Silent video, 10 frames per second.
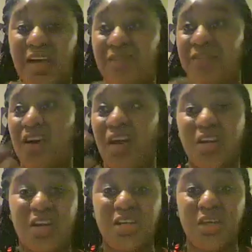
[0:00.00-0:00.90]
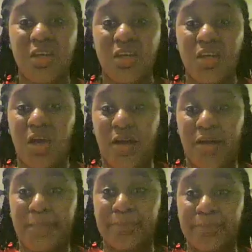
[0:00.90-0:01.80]
garnered
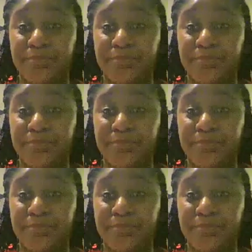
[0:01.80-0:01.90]
a